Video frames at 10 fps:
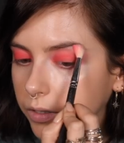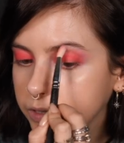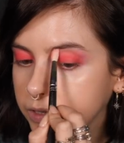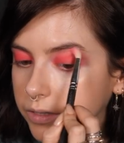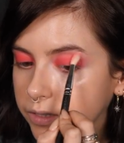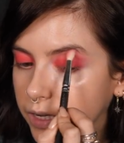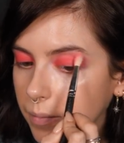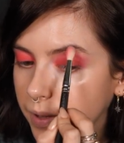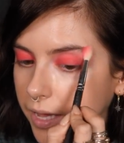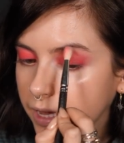Because this is going
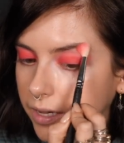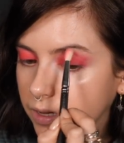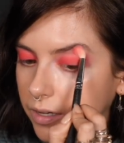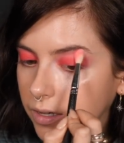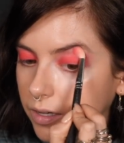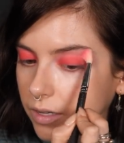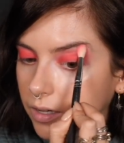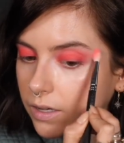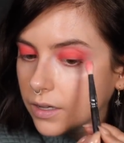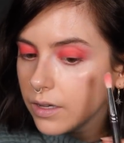to be
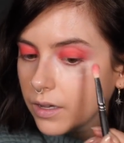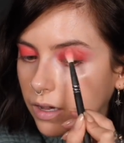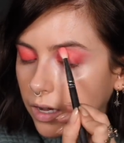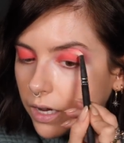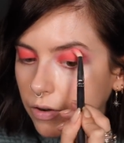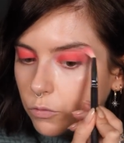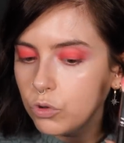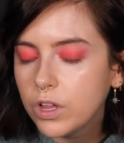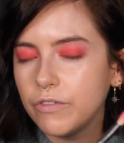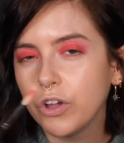a kind of
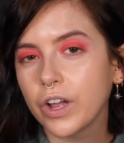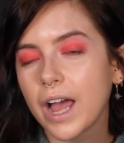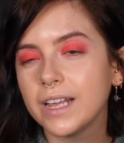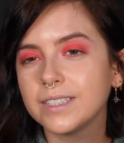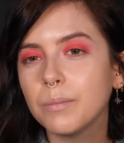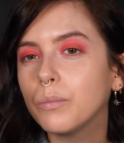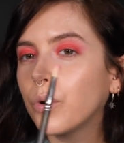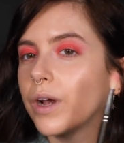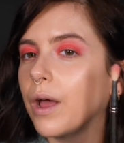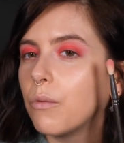all over look. At some
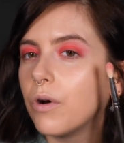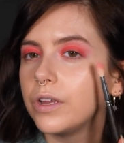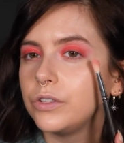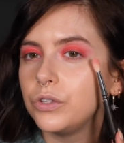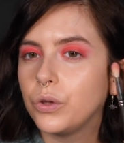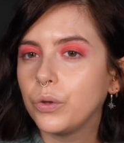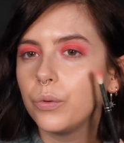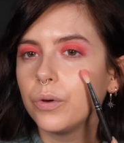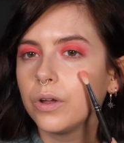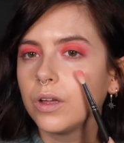point I want to
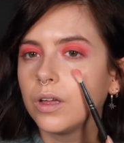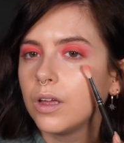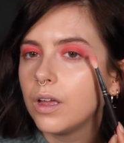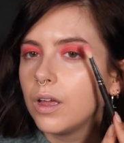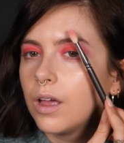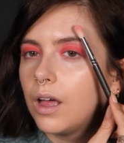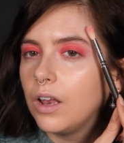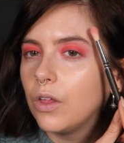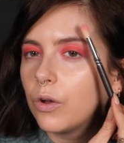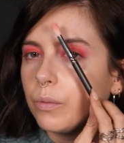do
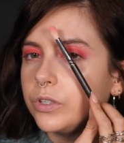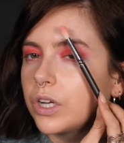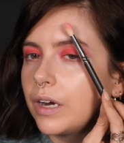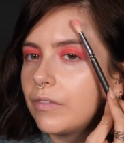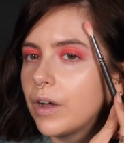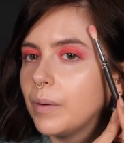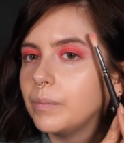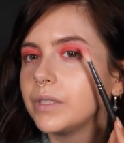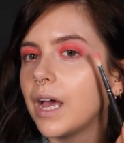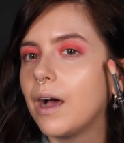a look which kind of
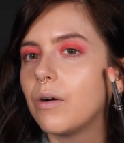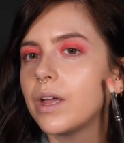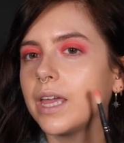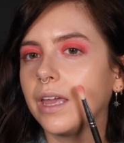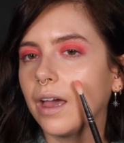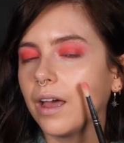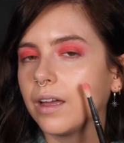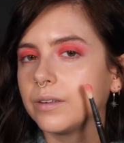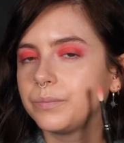comes out here.